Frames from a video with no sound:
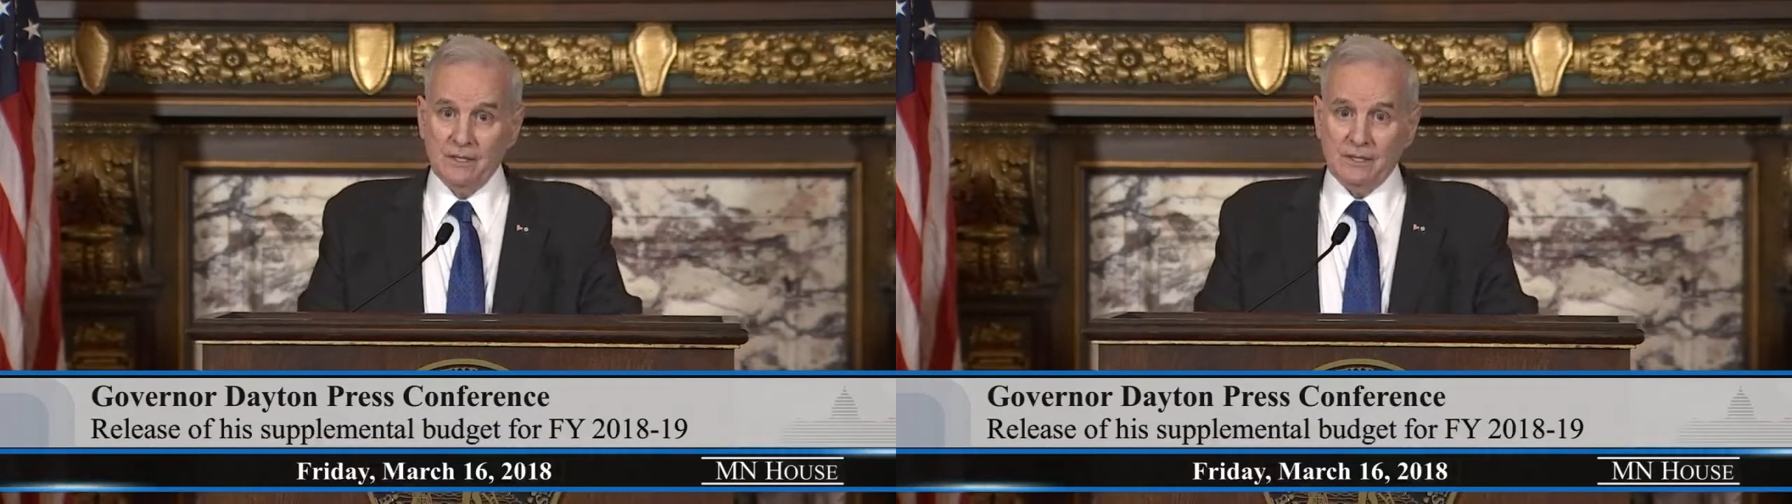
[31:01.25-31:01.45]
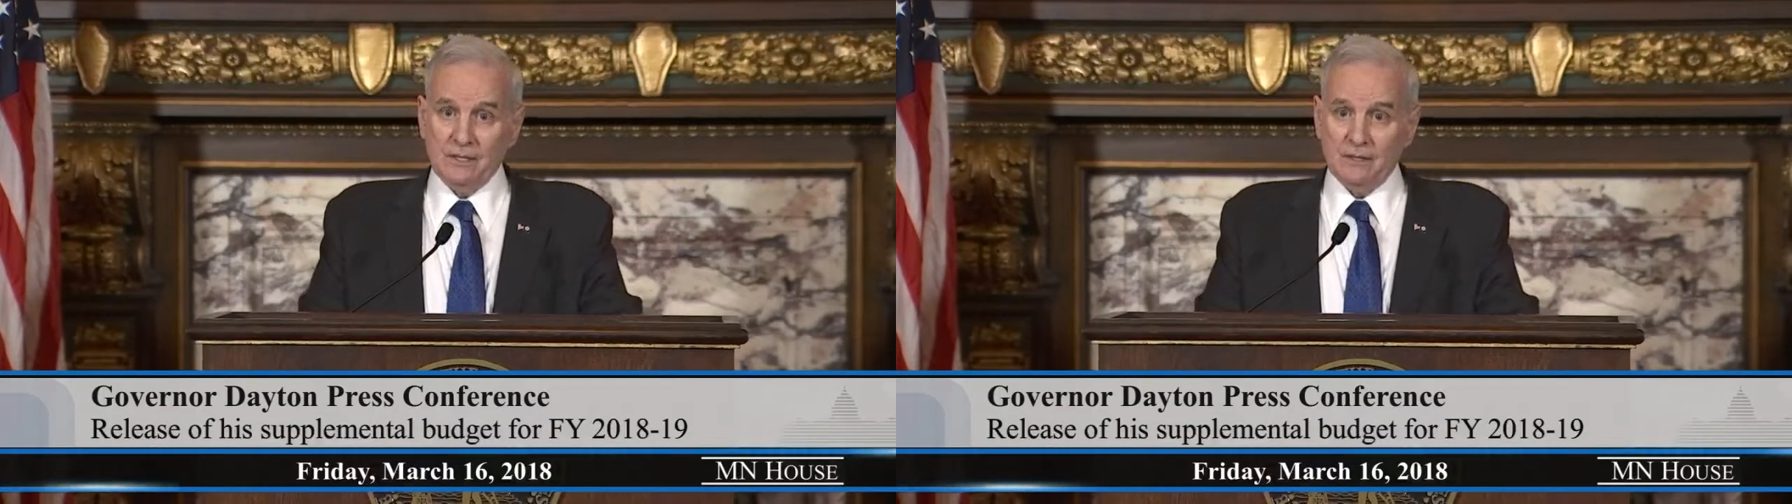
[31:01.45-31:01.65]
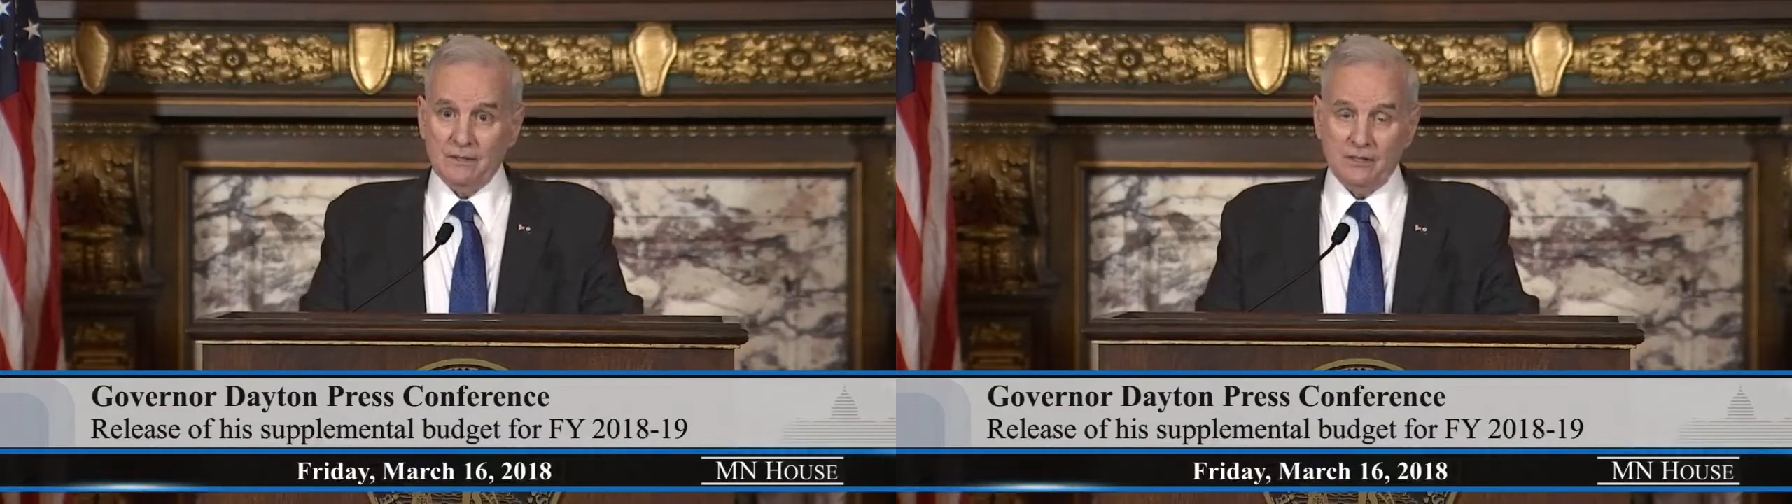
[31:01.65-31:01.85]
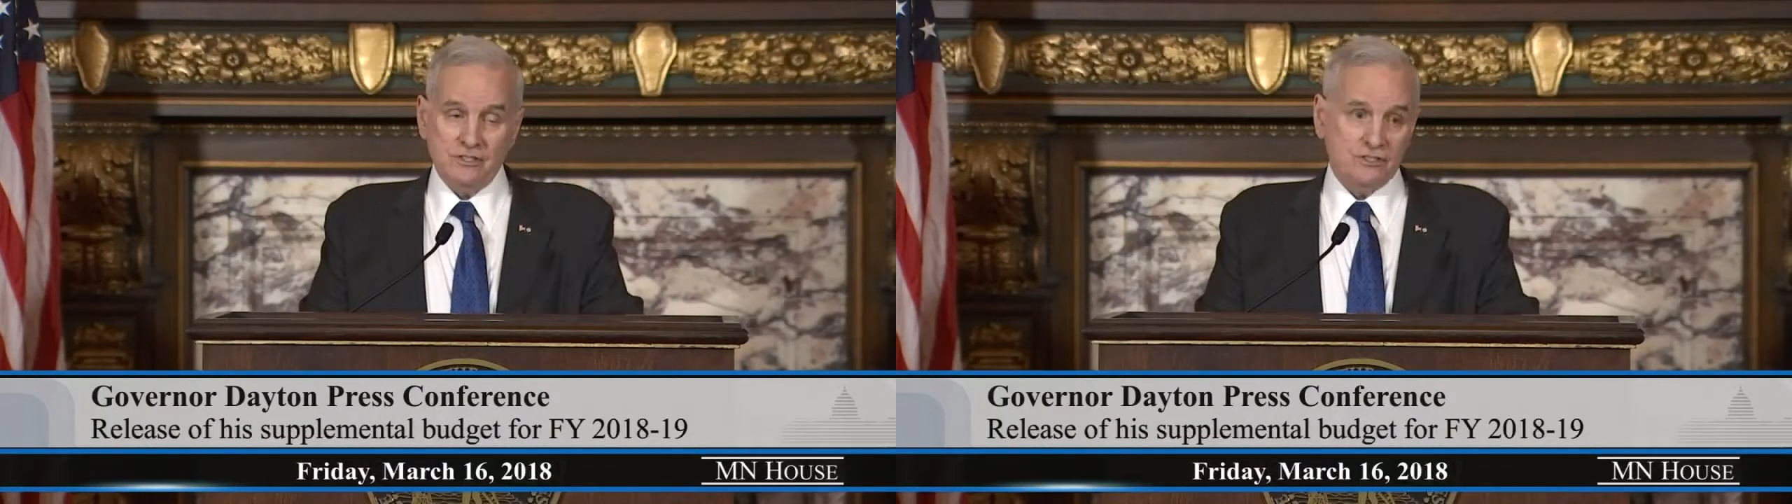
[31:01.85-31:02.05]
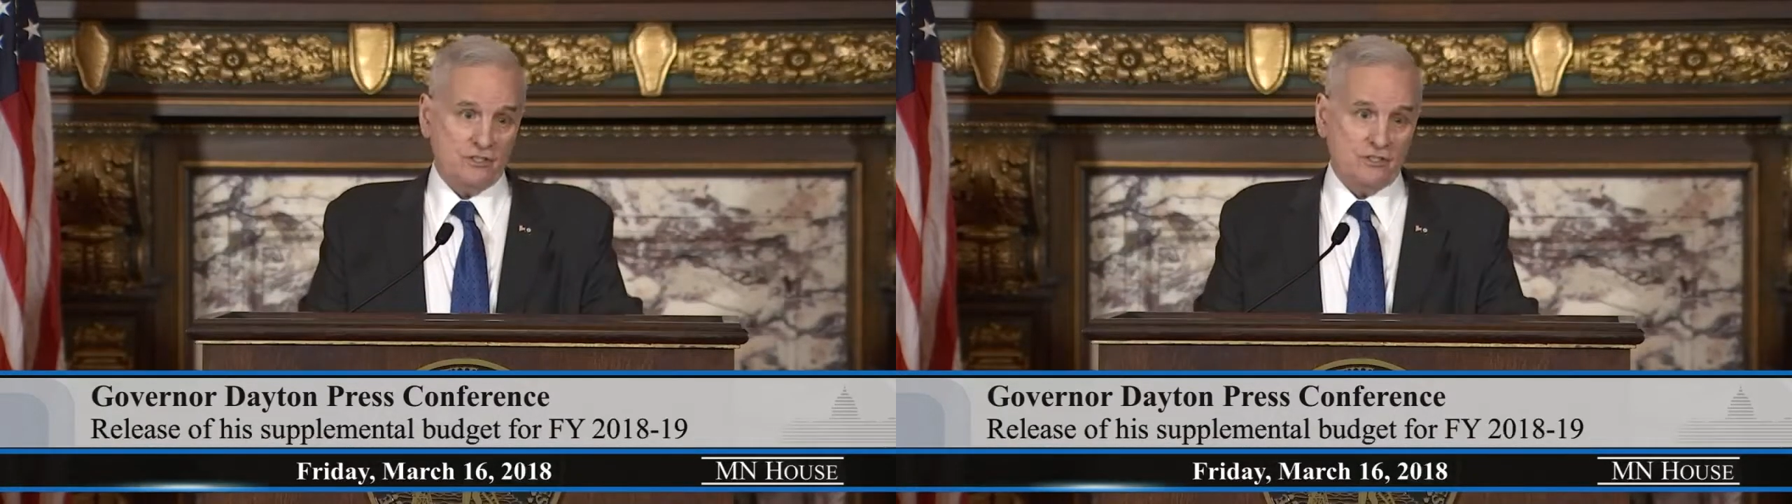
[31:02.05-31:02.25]
The
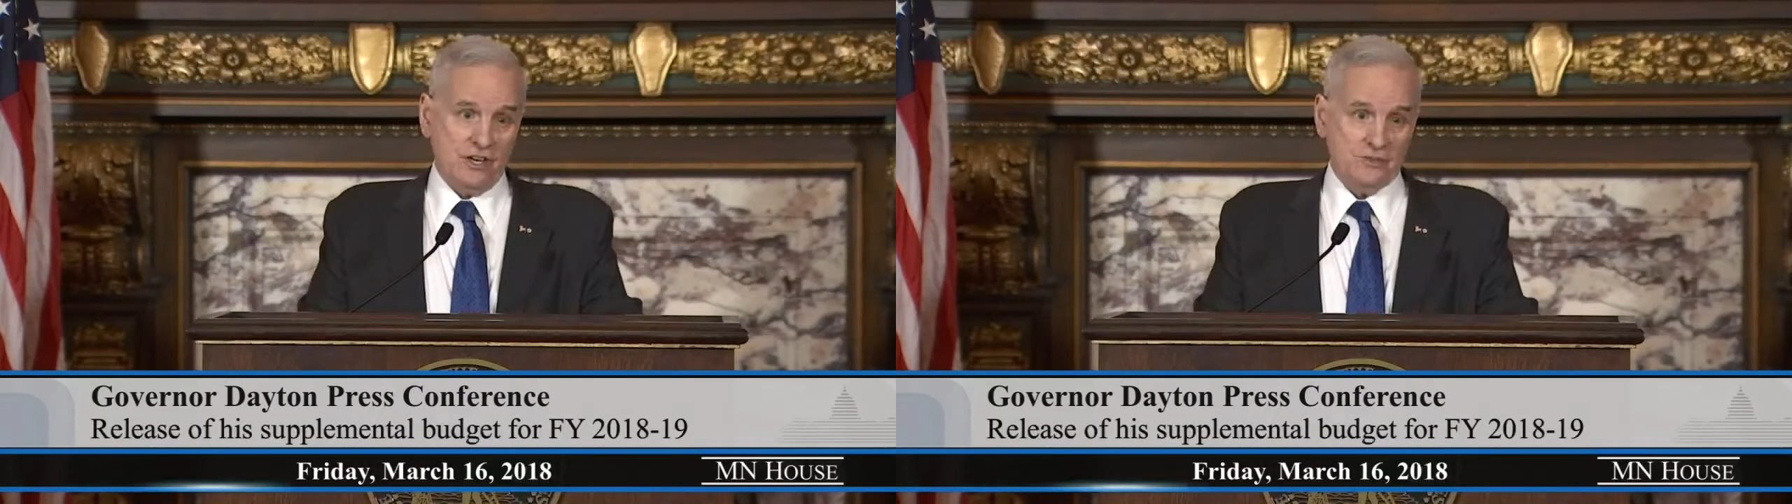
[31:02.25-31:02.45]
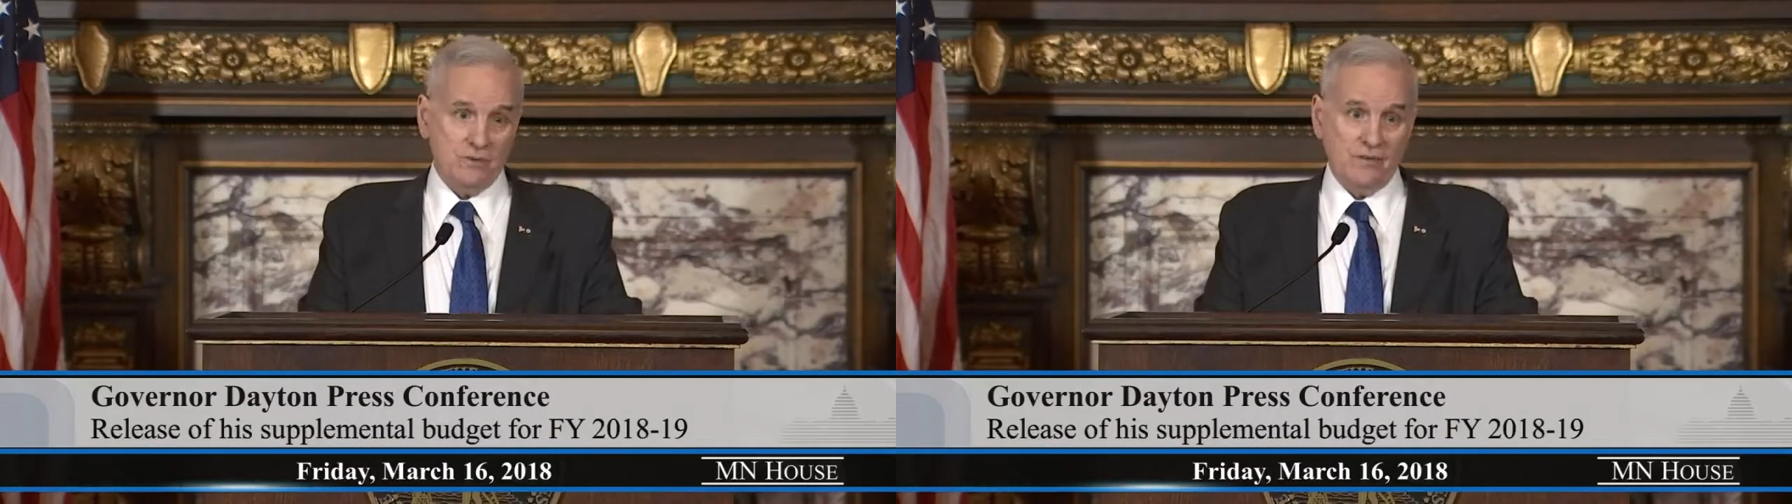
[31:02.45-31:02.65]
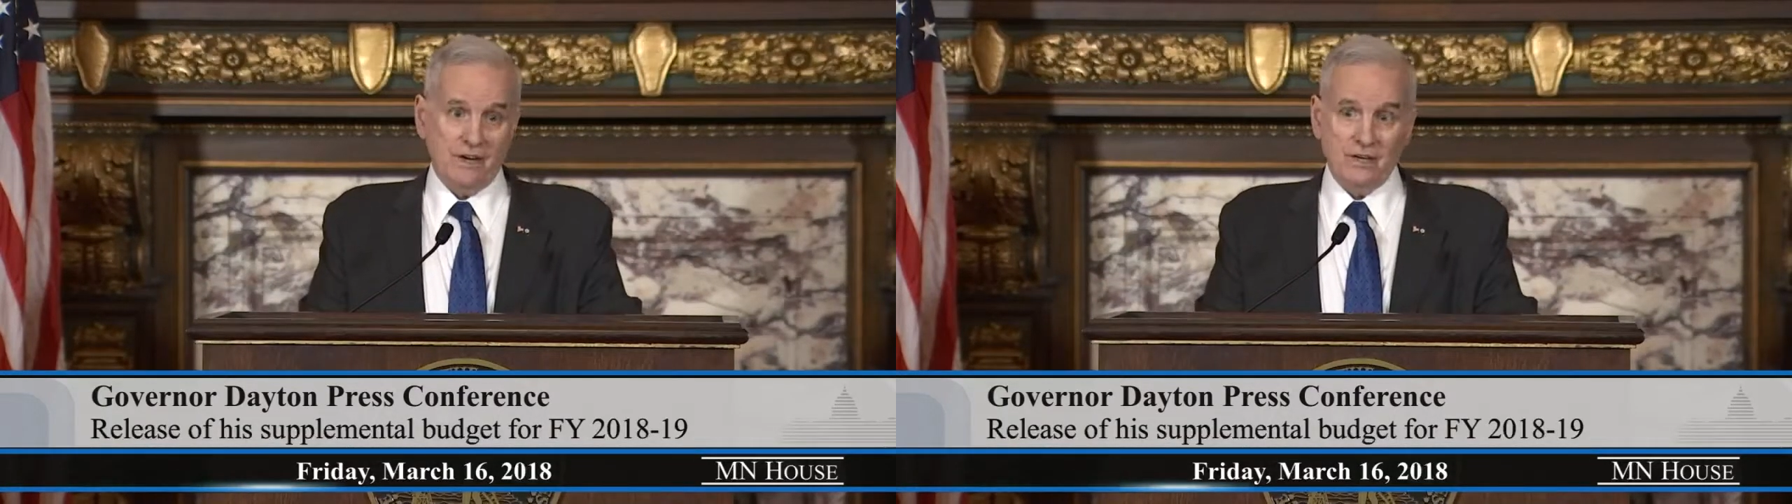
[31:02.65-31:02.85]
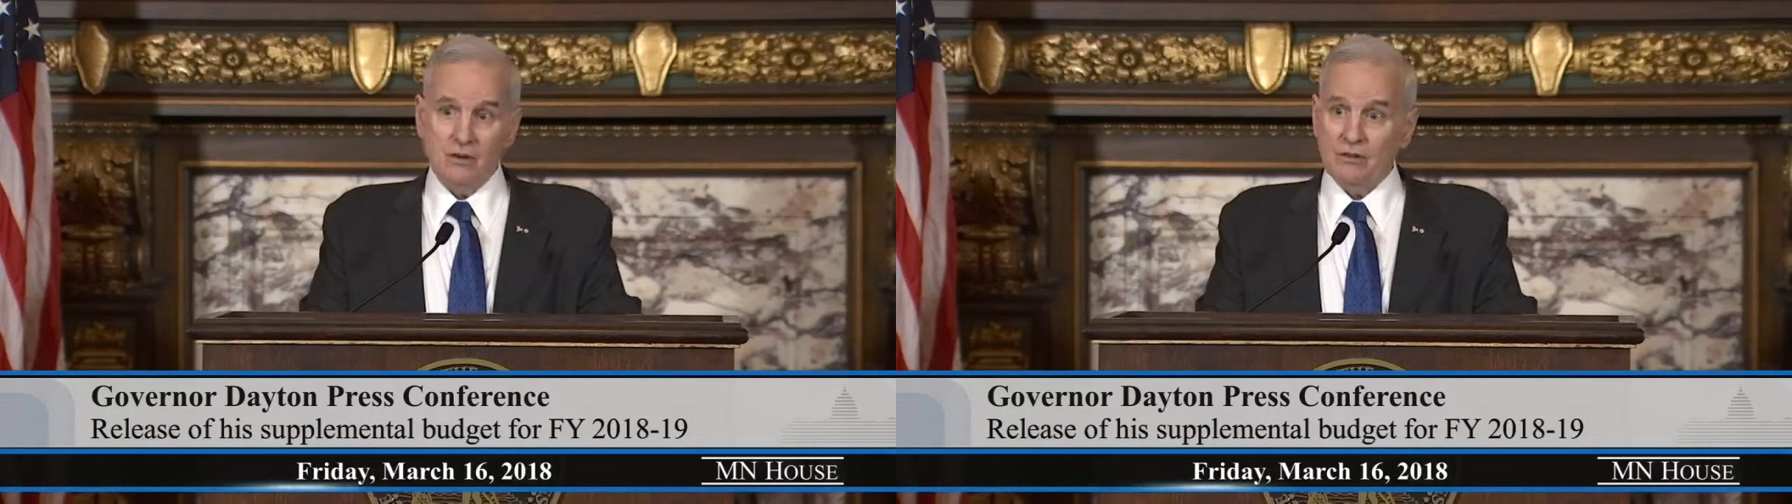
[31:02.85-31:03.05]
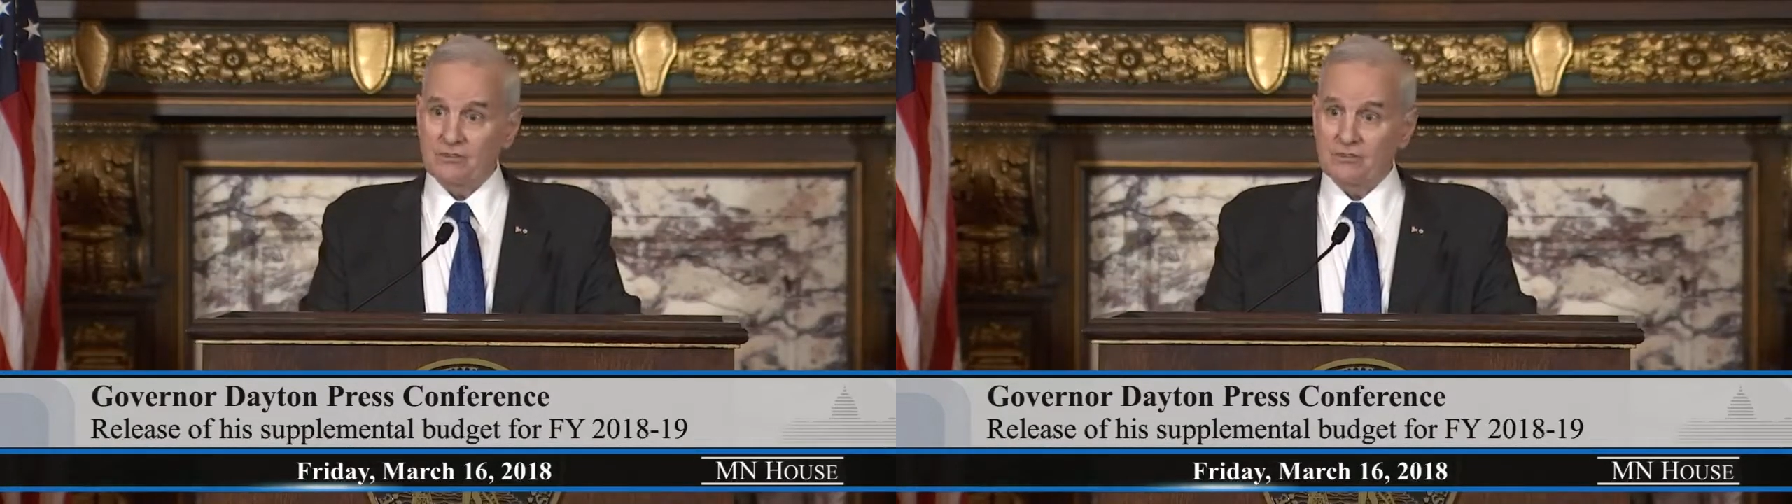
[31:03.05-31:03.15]
legislature hasn't provided all the